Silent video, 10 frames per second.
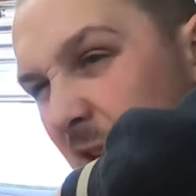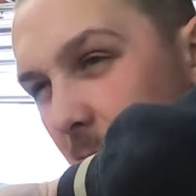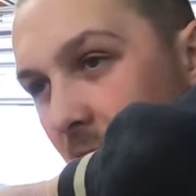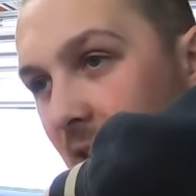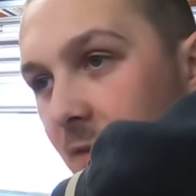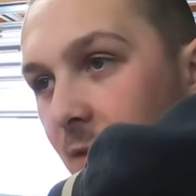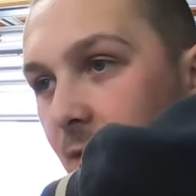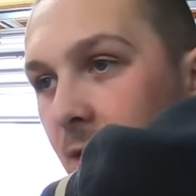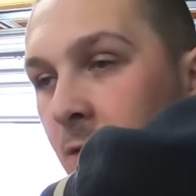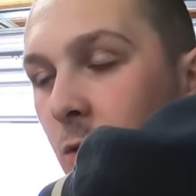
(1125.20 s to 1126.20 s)
might give the
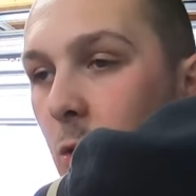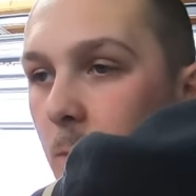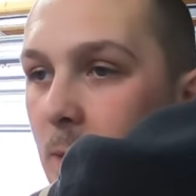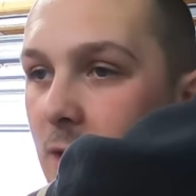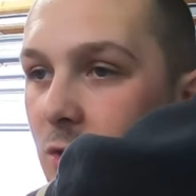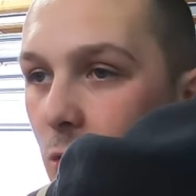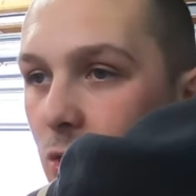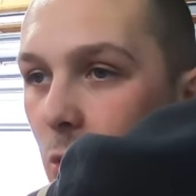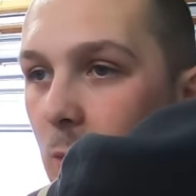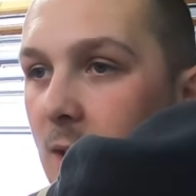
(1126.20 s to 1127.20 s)
things a bit of
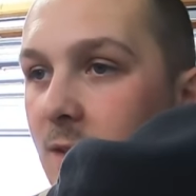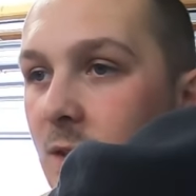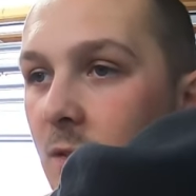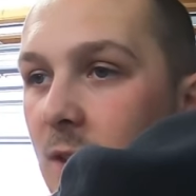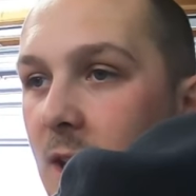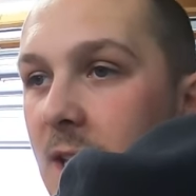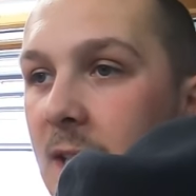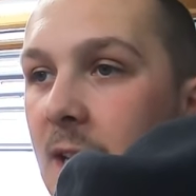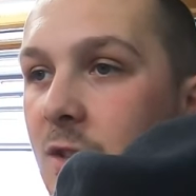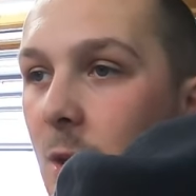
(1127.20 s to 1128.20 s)
touch up while it's off, like the
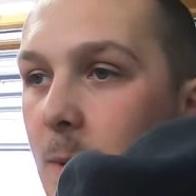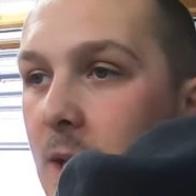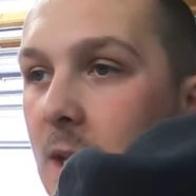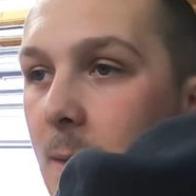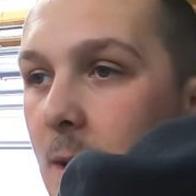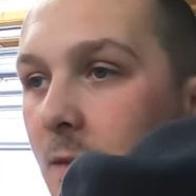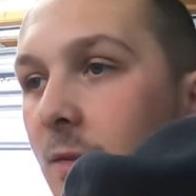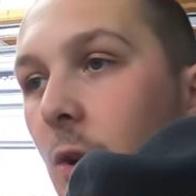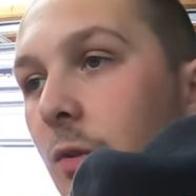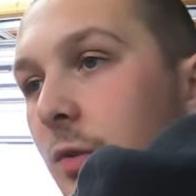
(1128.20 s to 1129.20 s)
inlet, top of the inlet
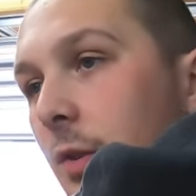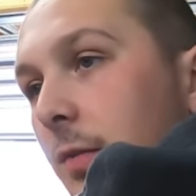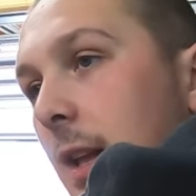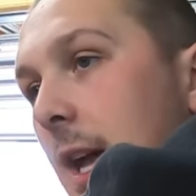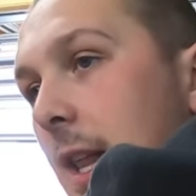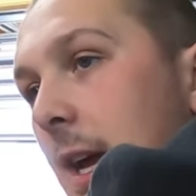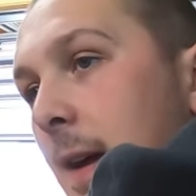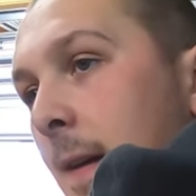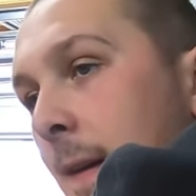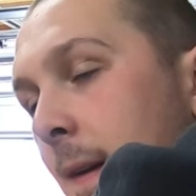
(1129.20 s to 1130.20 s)
manifold and stuff like that.
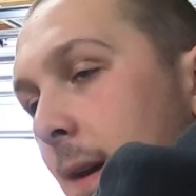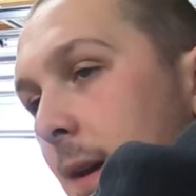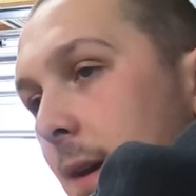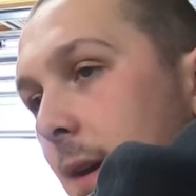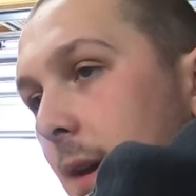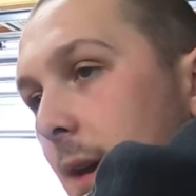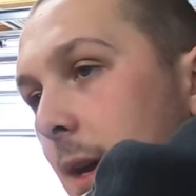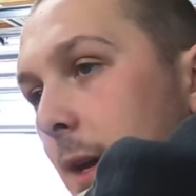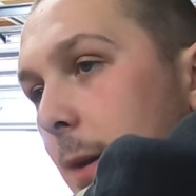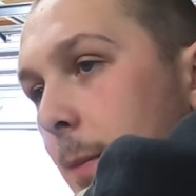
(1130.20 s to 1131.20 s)

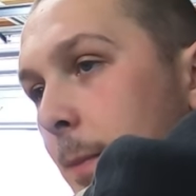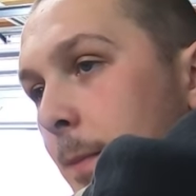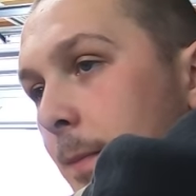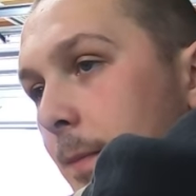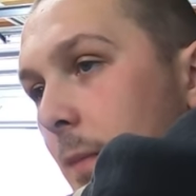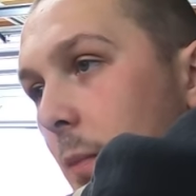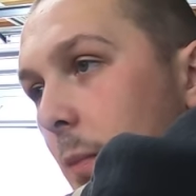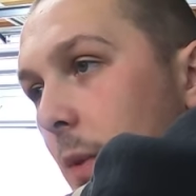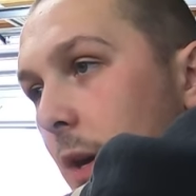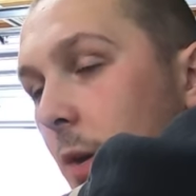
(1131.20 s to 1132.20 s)

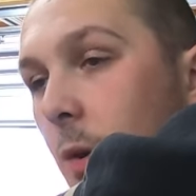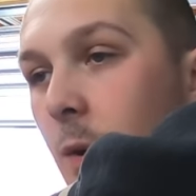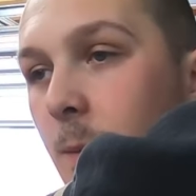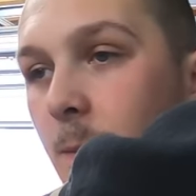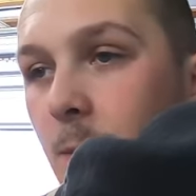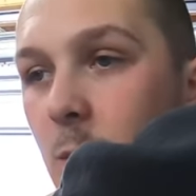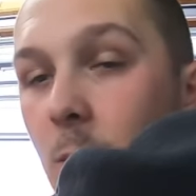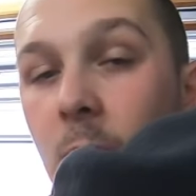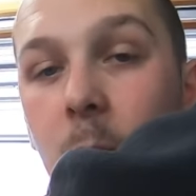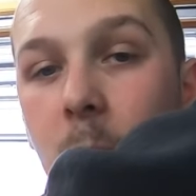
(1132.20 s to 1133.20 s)
I don't know, so
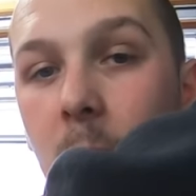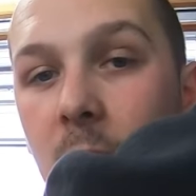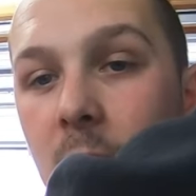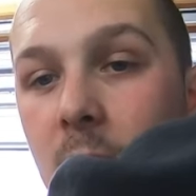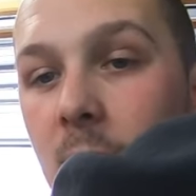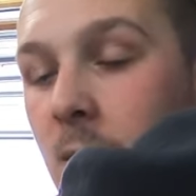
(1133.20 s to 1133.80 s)
if I can be bothered.